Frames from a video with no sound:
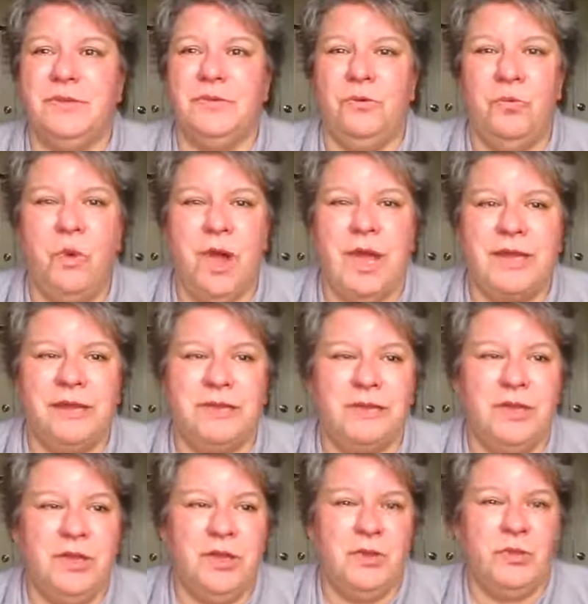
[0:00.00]
what
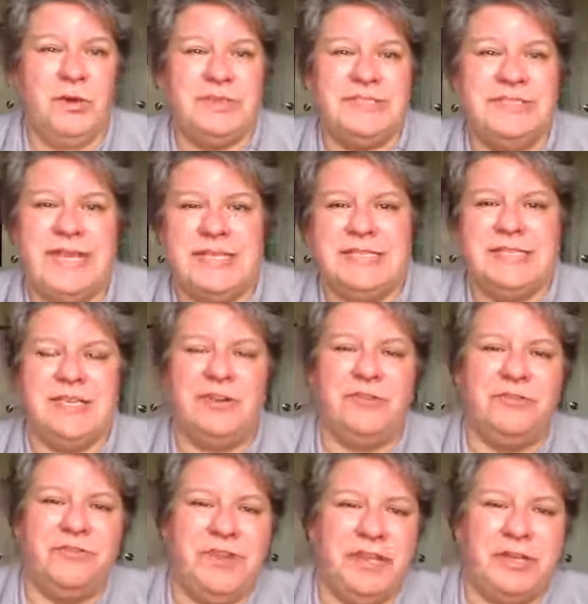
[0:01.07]
we're sensing or
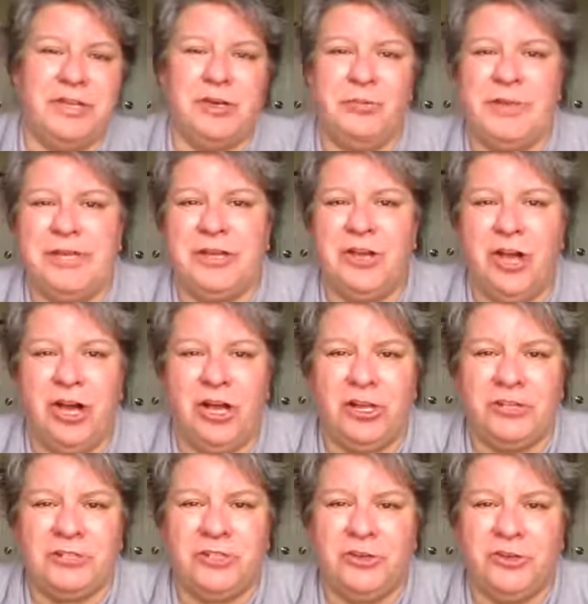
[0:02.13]
feeling or being
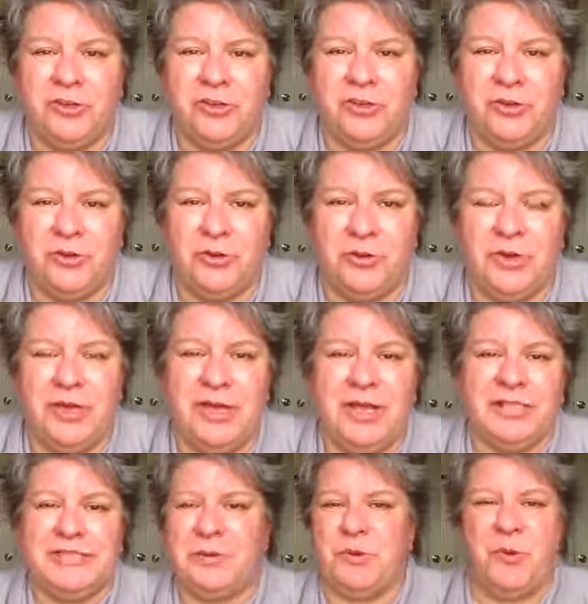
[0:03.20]
called to do,
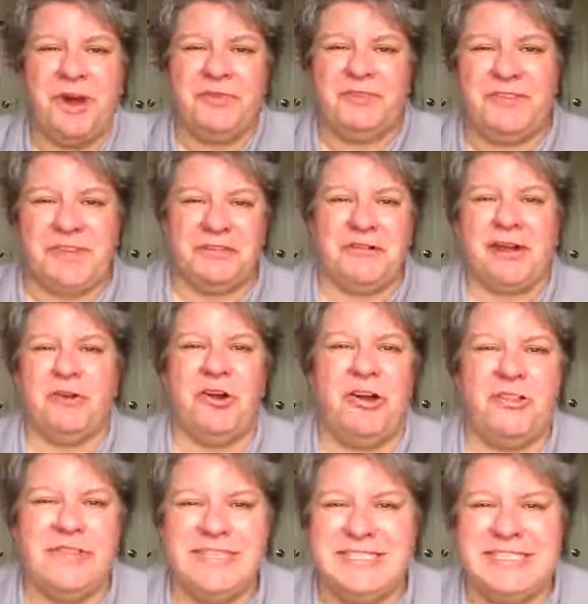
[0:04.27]
it's we want to figure out
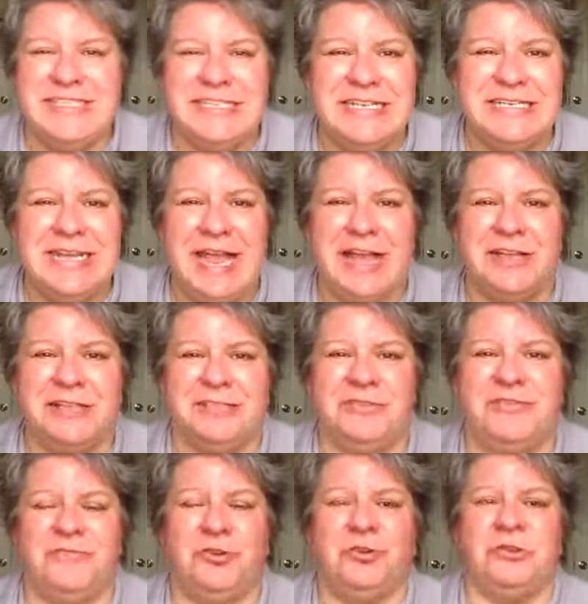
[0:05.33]
all these details
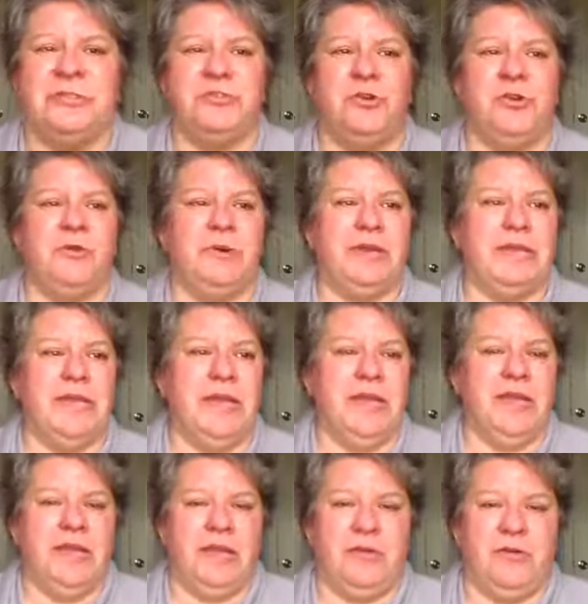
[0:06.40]
first, or we
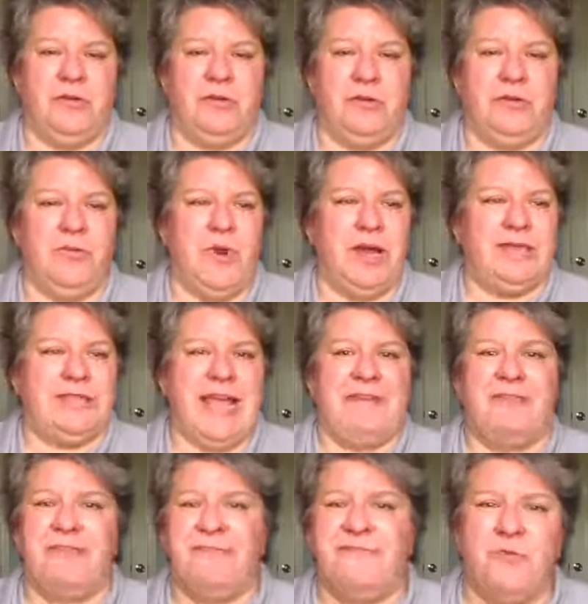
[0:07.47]
want to
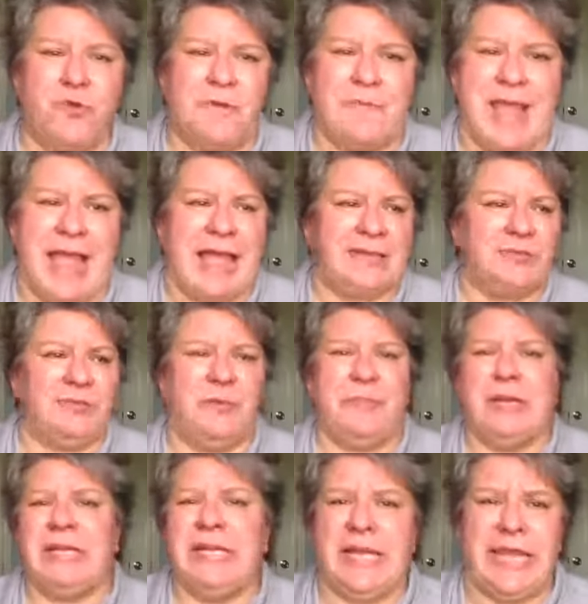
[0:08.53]
have a format or a
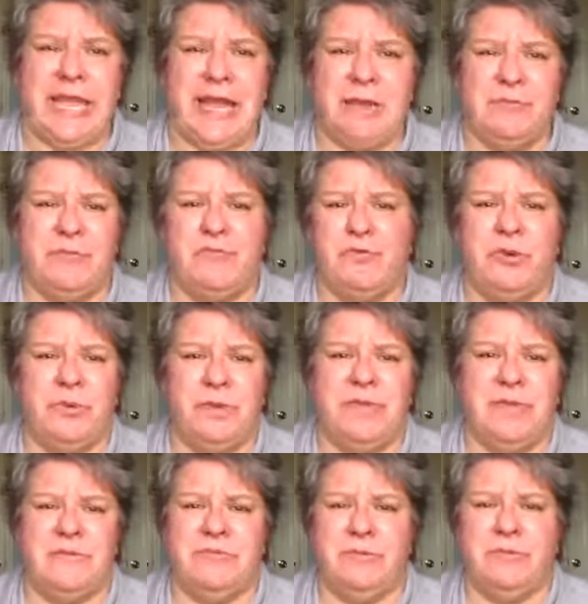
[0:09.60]
plan before we
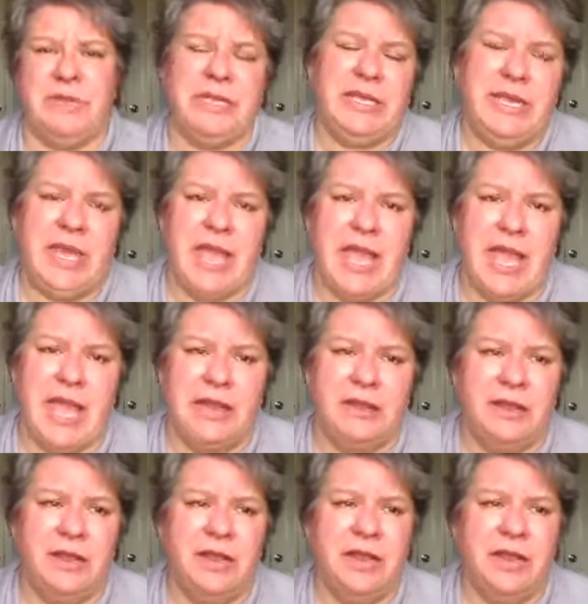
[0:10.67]
even begin,